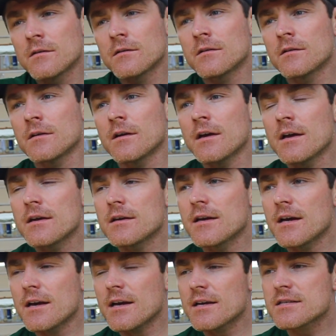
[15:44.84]
Wilder?
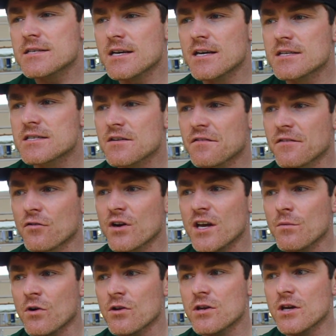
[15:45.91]
Yeah, it's it's a funny
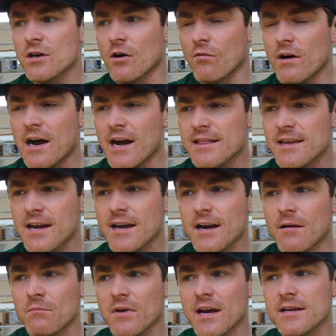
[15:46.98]
one. You know, I think
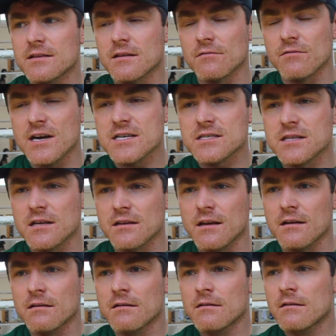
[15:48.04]
I'm like the rest of the.